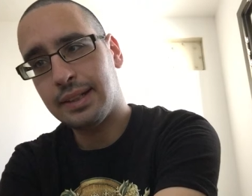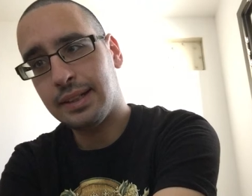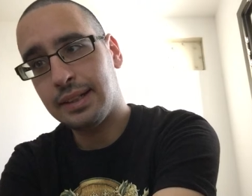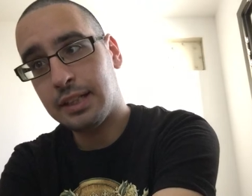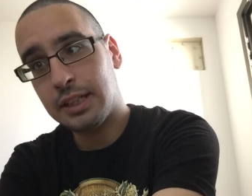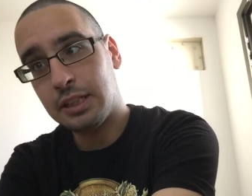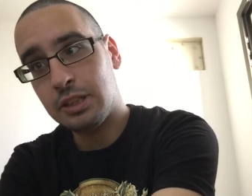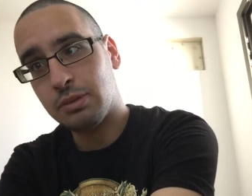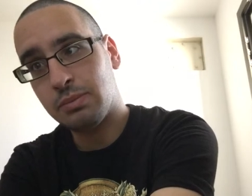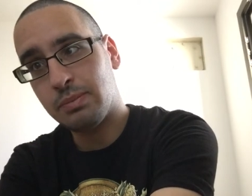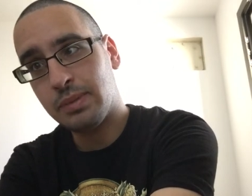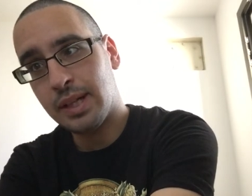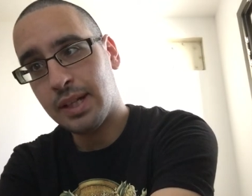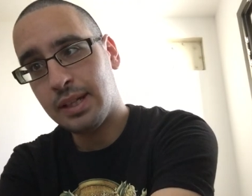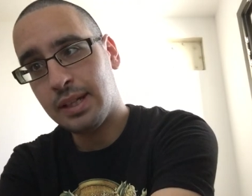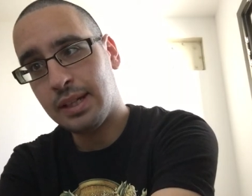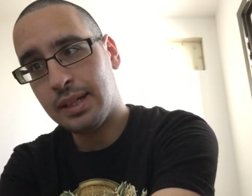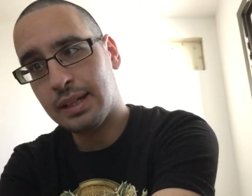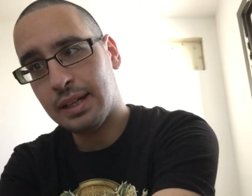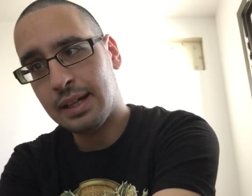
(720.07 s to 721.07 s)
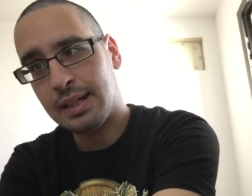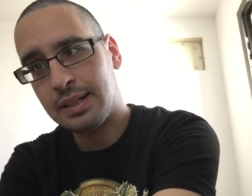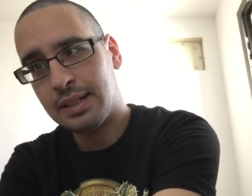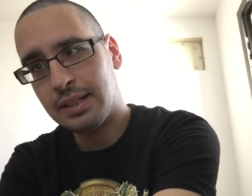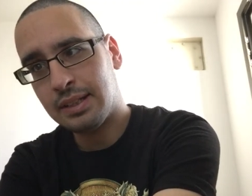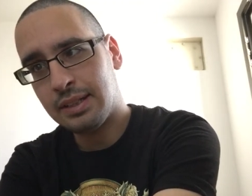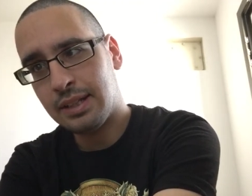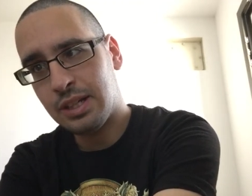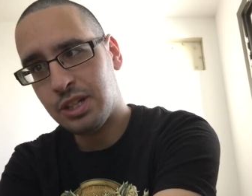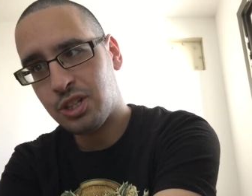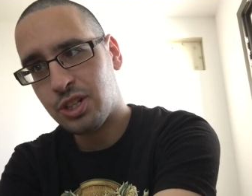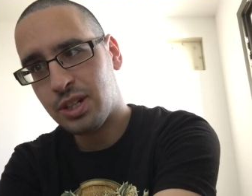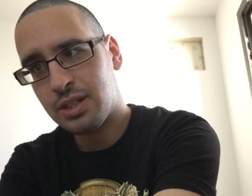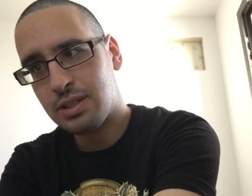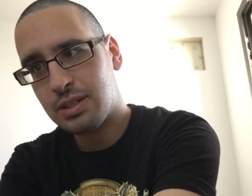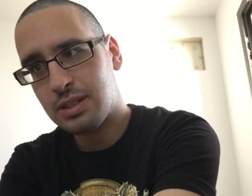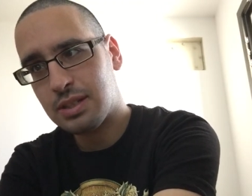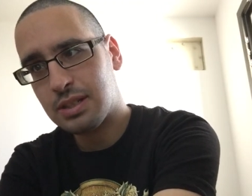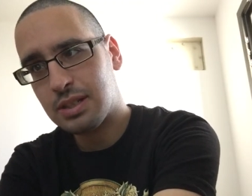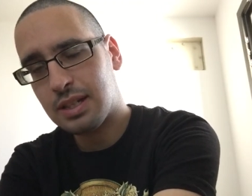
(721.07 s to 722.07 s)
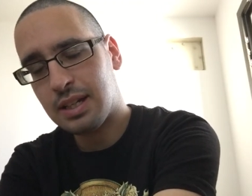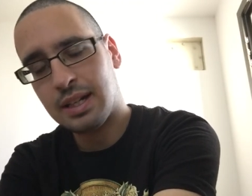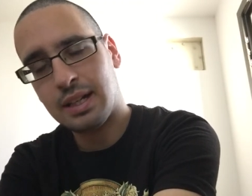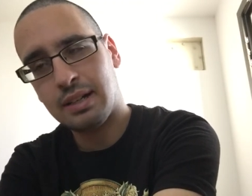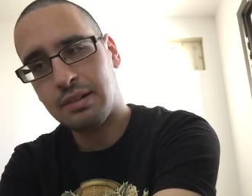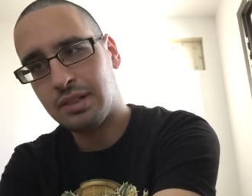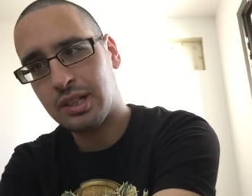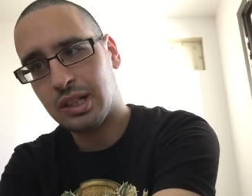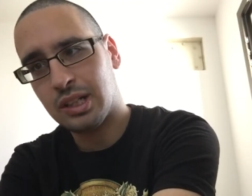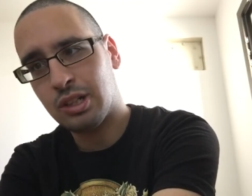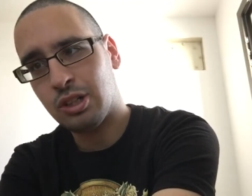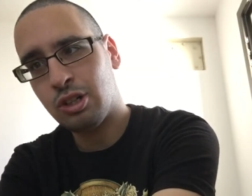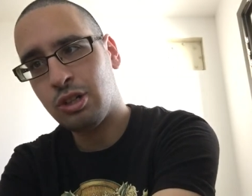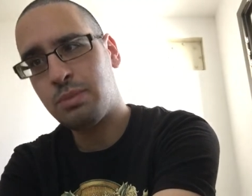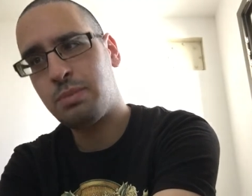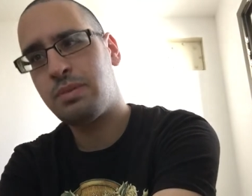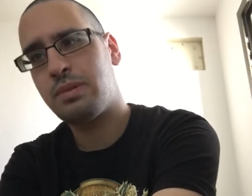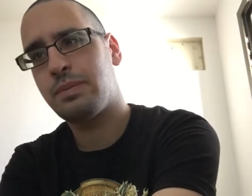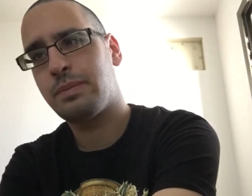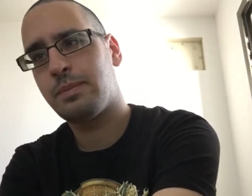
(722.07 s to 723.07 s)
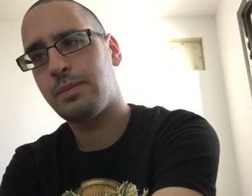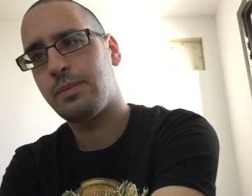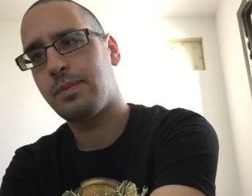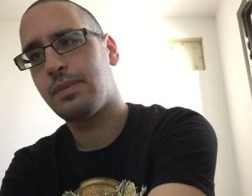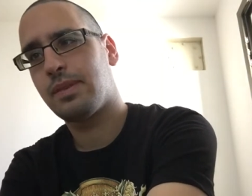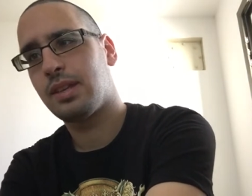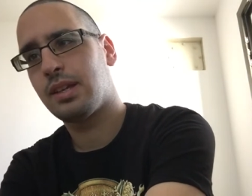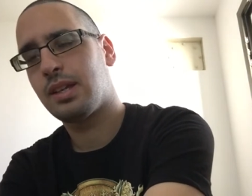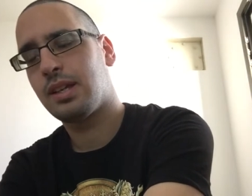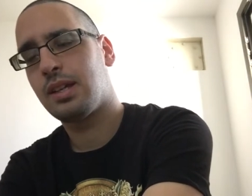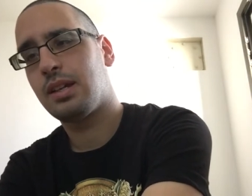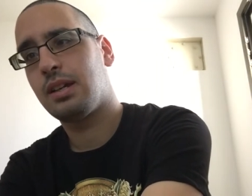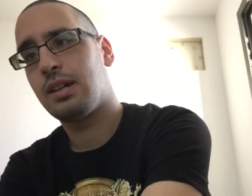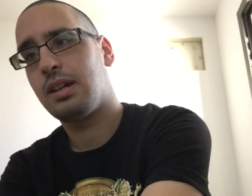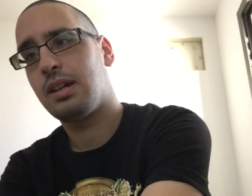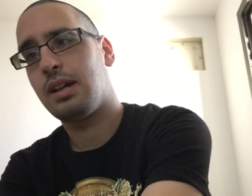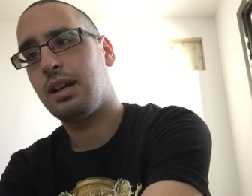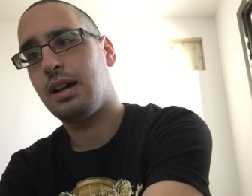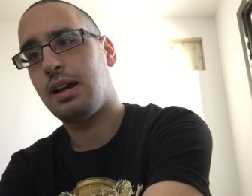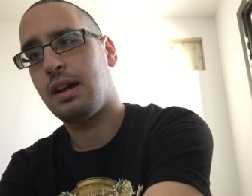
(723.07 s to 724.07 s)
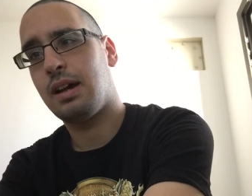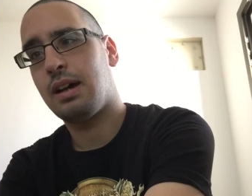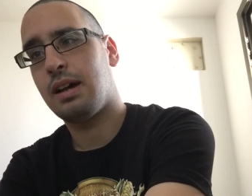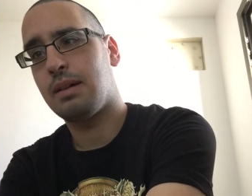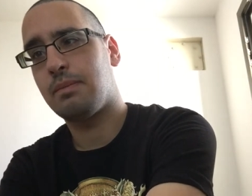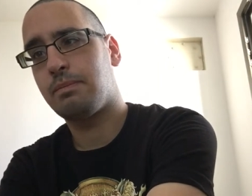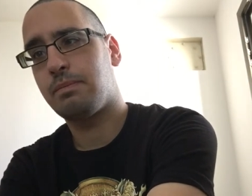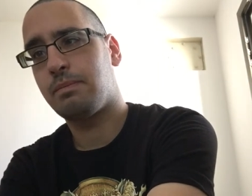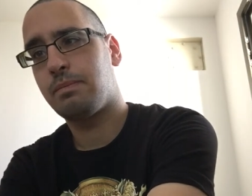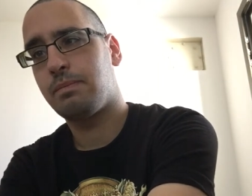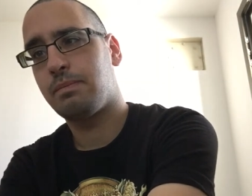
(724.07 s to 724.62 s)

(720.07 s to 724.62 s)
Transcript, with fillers: they did to many other nations around the globe. Um,